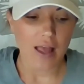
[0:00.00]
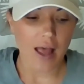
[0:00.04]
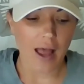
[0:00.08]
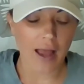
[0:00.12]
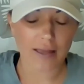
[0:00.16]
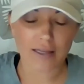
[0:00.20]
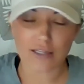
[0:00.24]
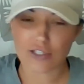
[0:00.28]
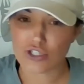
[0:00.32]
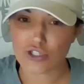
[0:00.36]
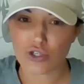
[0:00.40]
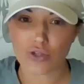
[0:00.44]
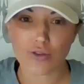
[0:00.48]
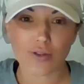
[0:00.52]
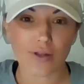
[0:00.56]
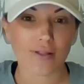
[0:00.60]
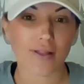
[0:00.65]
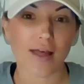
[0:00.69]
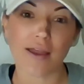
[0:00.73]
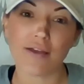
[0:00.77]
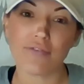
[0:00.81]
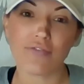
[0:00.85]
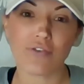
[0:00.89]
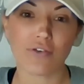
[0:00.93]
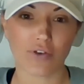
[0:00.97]
I can show the
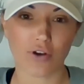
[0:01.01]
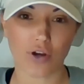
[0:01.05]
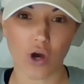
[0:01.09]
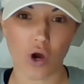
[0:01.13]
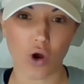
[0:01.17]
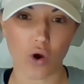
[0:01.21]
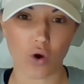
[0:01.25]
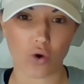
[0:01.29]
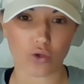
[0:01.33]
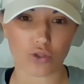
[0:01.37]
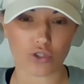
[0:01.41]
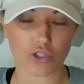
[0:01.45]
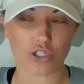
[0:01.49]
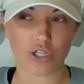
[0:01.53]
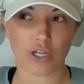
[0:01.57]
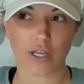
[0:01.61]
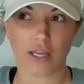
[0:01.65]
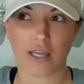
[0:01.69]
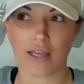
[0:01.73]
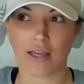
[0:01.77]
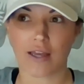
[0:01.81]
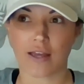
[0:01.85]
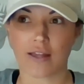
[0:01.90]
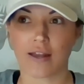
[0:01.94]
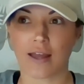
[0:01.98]
life of a coach,
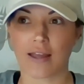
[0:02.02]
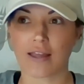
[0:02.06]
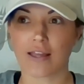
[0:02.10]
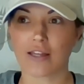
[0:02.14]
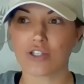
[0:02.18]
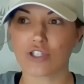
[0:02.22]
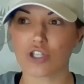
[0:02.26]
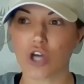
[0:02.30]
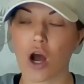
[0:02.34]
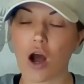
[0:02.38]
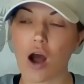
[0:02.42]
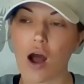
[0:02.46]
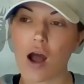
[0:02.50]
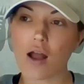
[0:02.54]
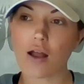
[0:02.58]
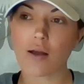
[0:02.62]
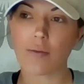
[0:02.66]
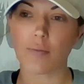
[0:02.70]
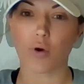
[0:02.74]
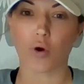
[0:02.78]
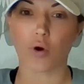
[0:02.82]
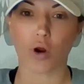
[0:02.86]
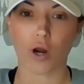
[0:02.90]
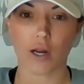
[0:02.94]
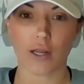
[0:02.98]
and I can talk
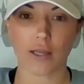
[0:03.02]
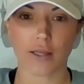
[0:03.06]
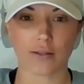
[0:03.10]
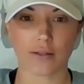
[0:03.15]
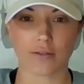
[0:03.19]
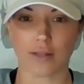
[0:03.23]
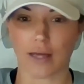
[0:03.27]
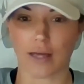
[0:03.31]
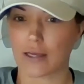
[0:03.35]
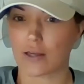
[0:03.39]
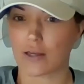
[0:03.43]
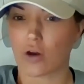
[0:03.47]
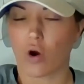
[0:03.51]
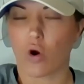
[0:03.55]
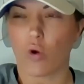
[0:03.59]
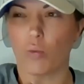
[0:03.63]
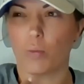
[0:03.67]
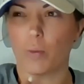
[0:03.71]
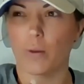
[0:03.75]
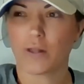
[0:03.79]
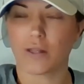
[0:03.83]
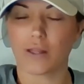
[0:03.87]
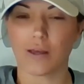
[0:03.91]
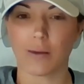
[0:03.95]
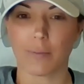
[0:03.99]
more like
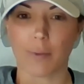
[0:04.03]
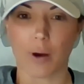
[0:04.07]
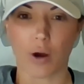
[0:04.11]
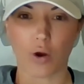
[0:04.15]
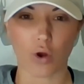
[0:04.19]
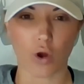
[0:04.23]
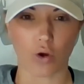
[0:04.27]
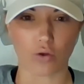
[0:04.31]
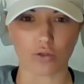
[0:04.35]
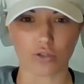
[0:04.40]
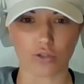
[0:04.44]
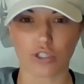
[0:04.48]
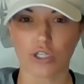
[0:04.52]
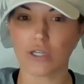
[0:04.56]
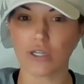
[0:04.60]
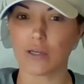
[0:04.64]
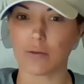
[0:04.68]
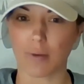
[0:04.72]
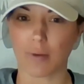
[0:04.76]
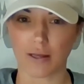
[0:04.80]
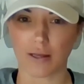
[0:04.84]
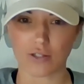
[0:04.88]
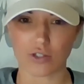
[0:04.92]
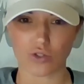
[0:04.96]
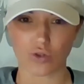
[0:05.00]
openly about coaching in
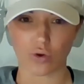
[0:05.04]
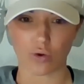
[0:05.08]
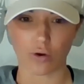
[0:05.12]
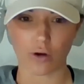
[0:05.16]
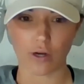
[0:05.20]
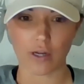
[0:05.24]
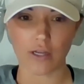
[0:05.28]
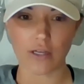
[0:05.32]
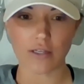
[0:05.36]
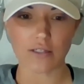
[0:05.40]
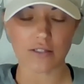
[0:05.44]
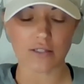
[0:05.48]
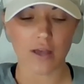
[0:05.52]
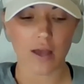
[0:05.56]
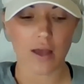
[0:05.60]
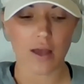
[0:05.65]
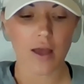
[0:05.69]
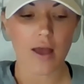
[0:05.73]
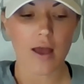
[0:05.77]
my stories.